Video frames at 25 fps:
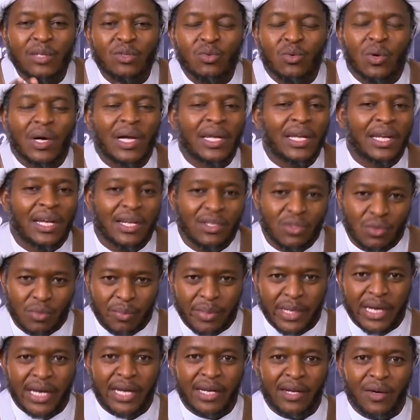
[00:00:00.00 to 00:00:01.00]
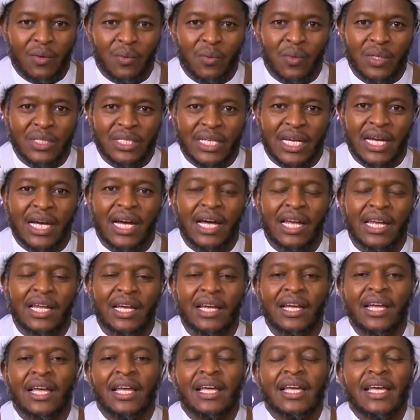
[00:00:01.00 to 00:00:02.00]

to Allah subhanahu wa ta'ala,